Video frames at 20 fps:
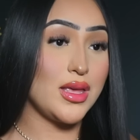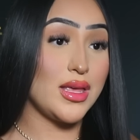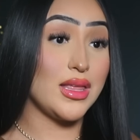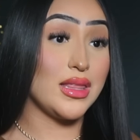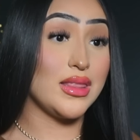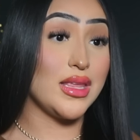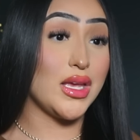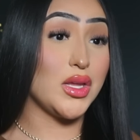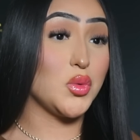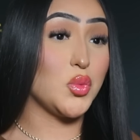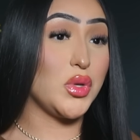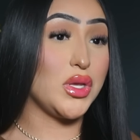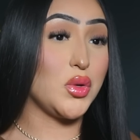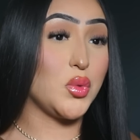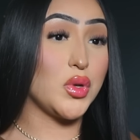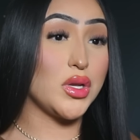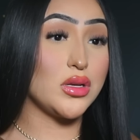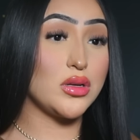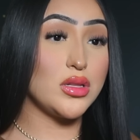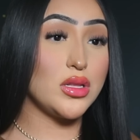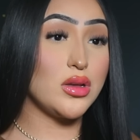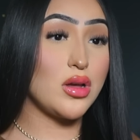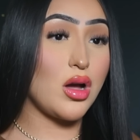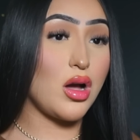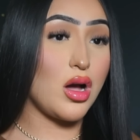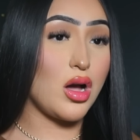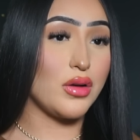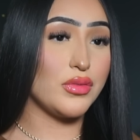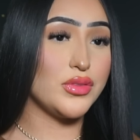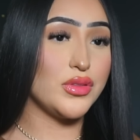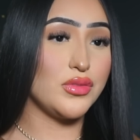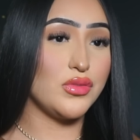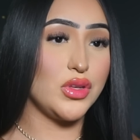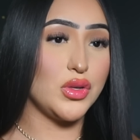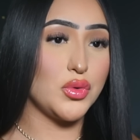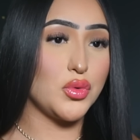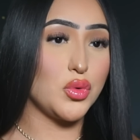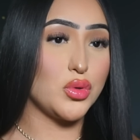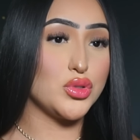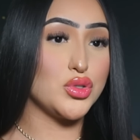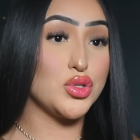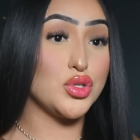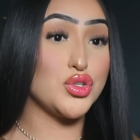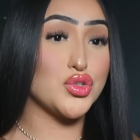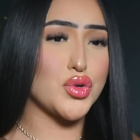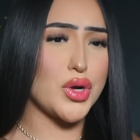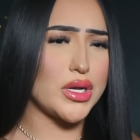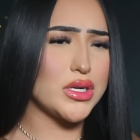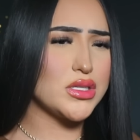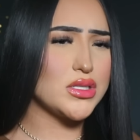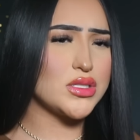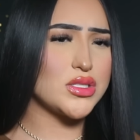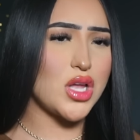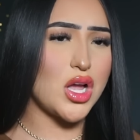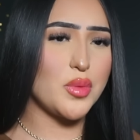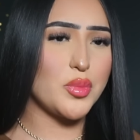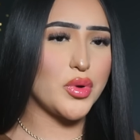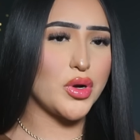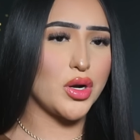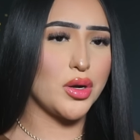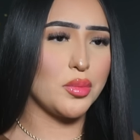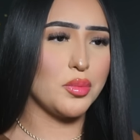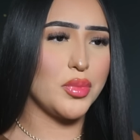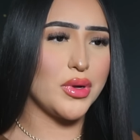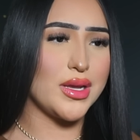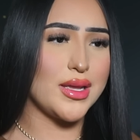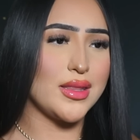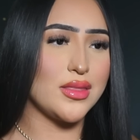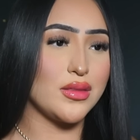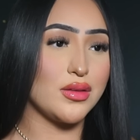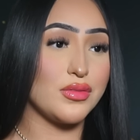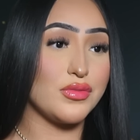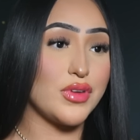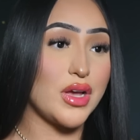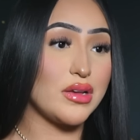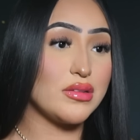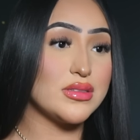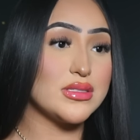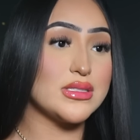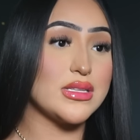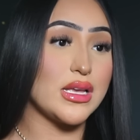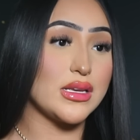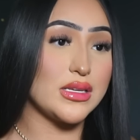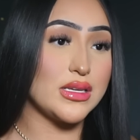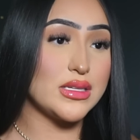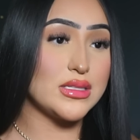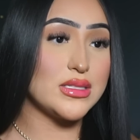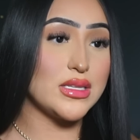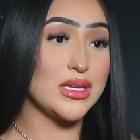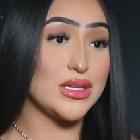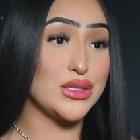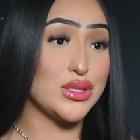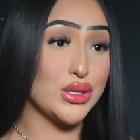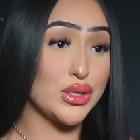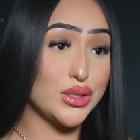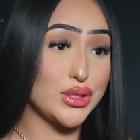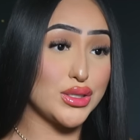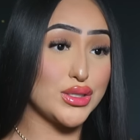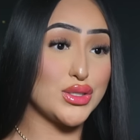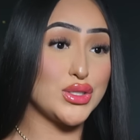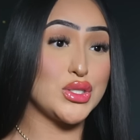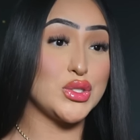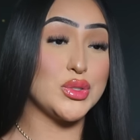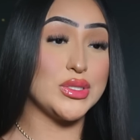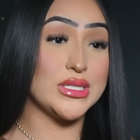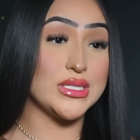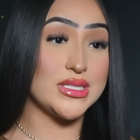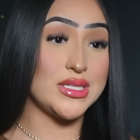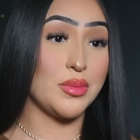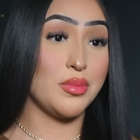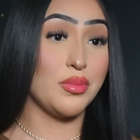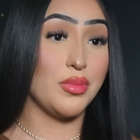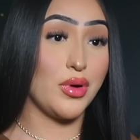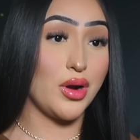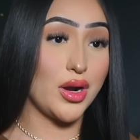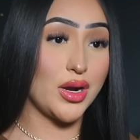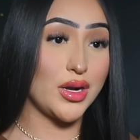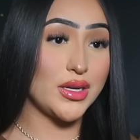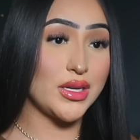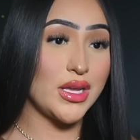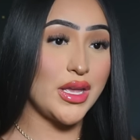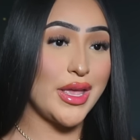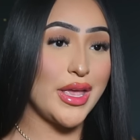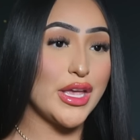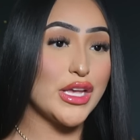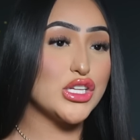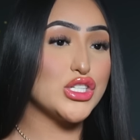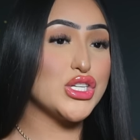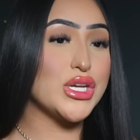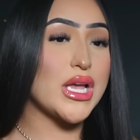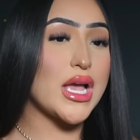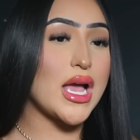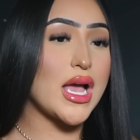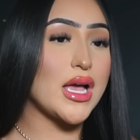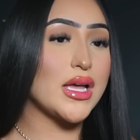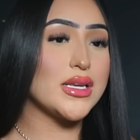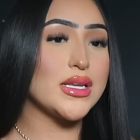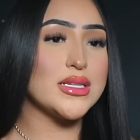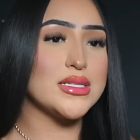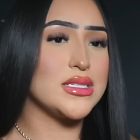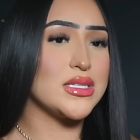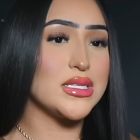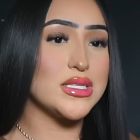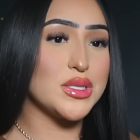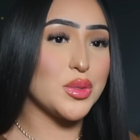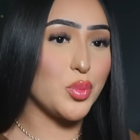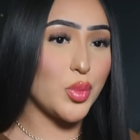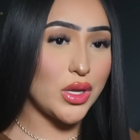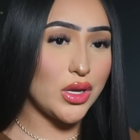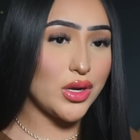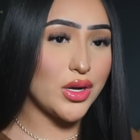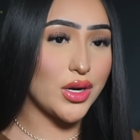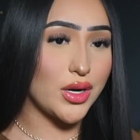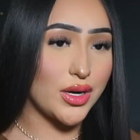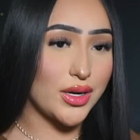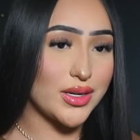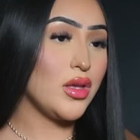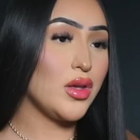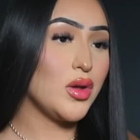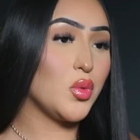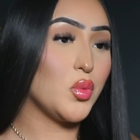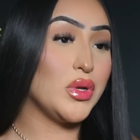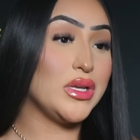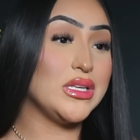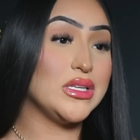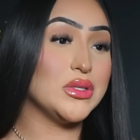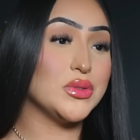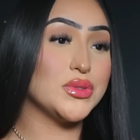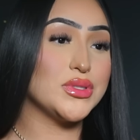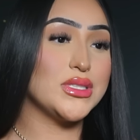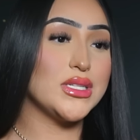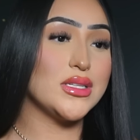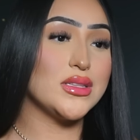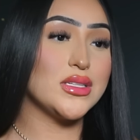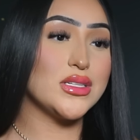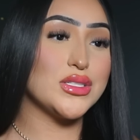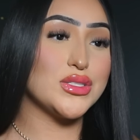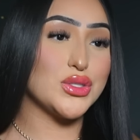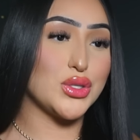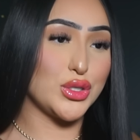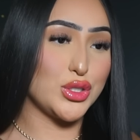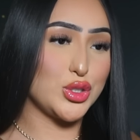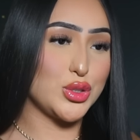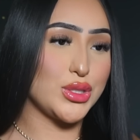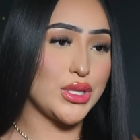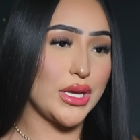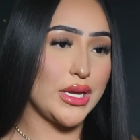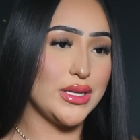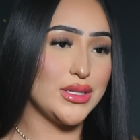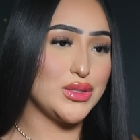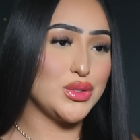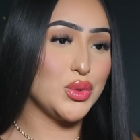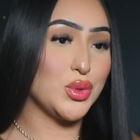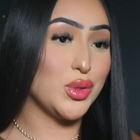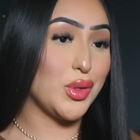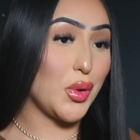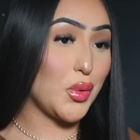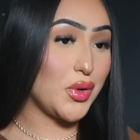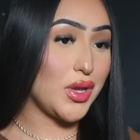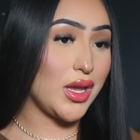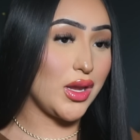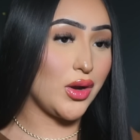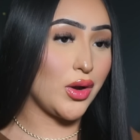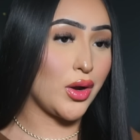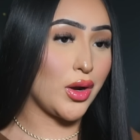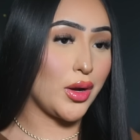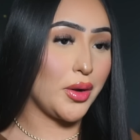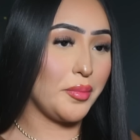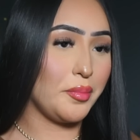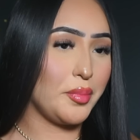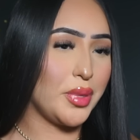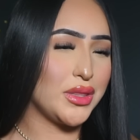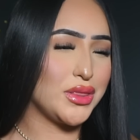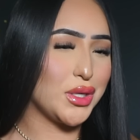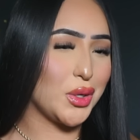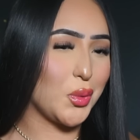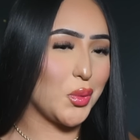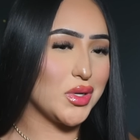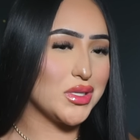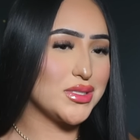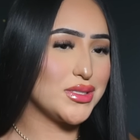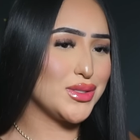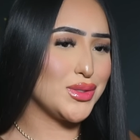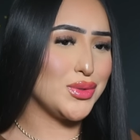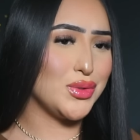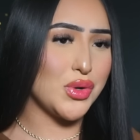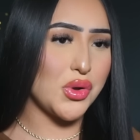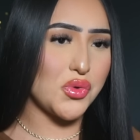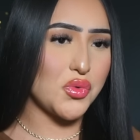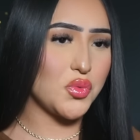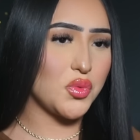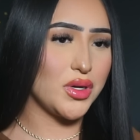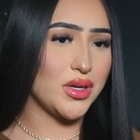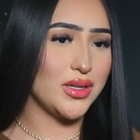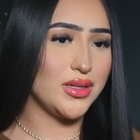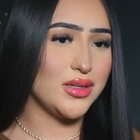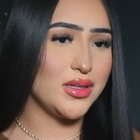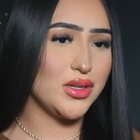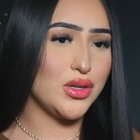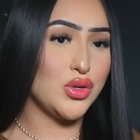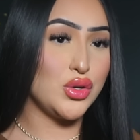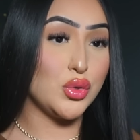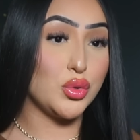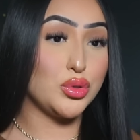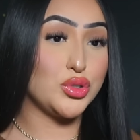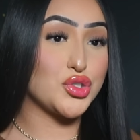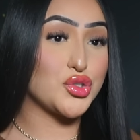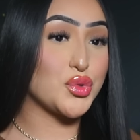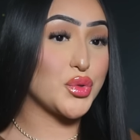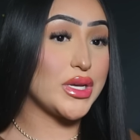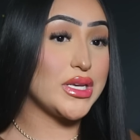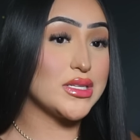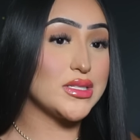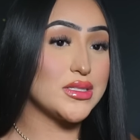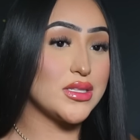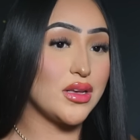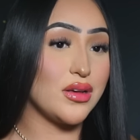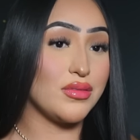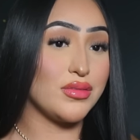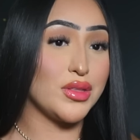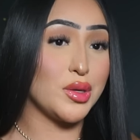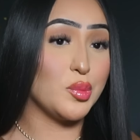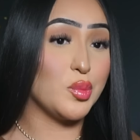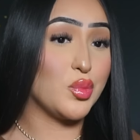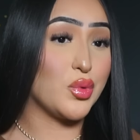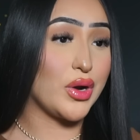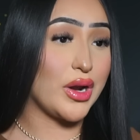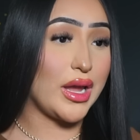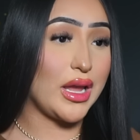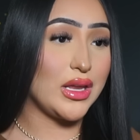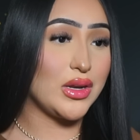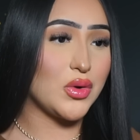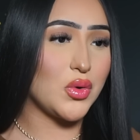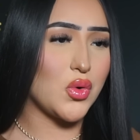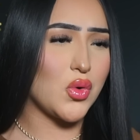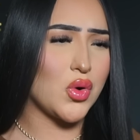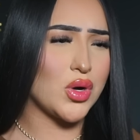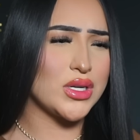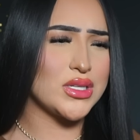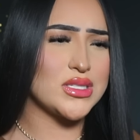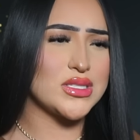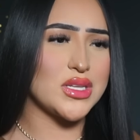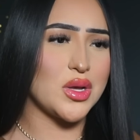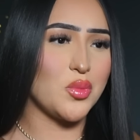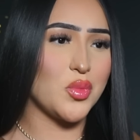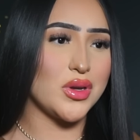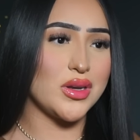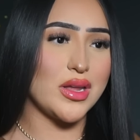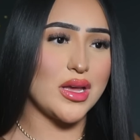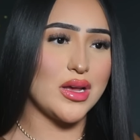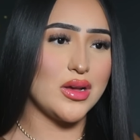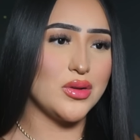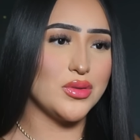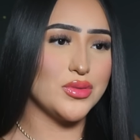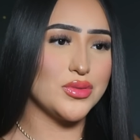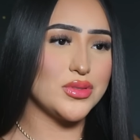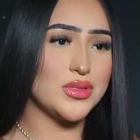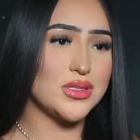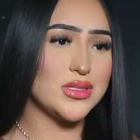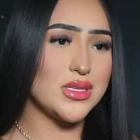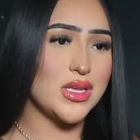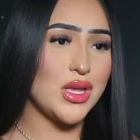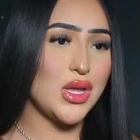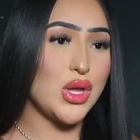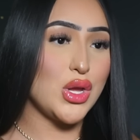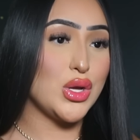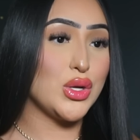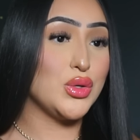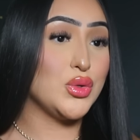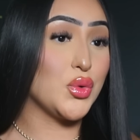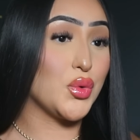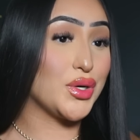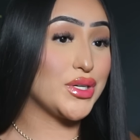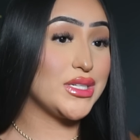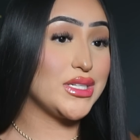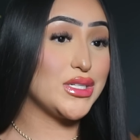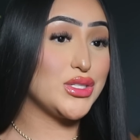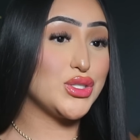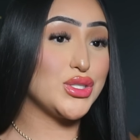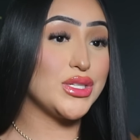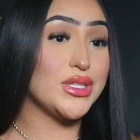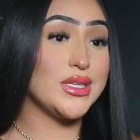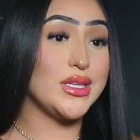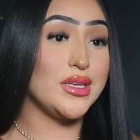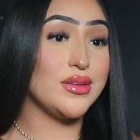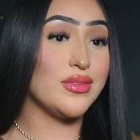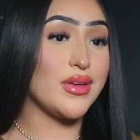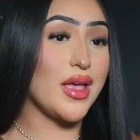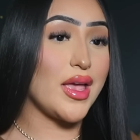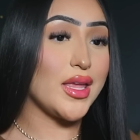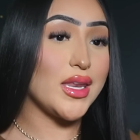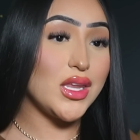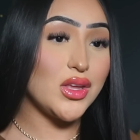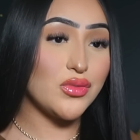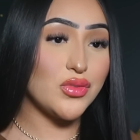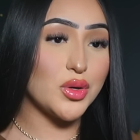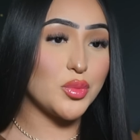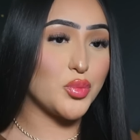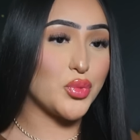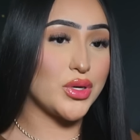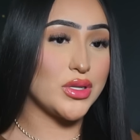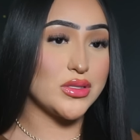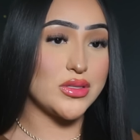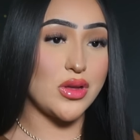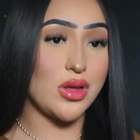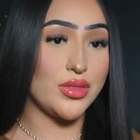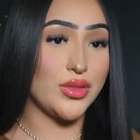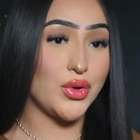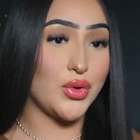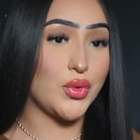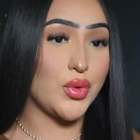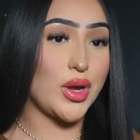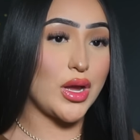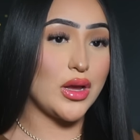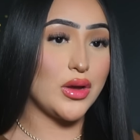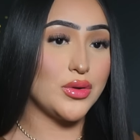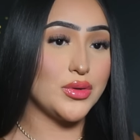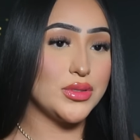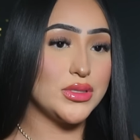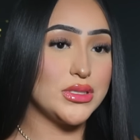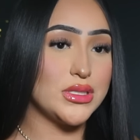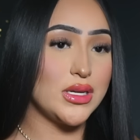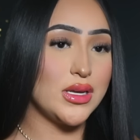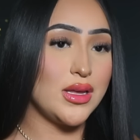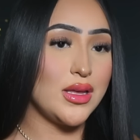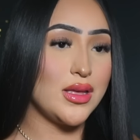Then we quickly got off the vehicle to try to stop her, but in the 5 seconds it took us to disembark, she had disappeared. We used the searchlight to locate her, but there was no one, no trace of the bride or someone else, nor did she leave any footprints on the ground.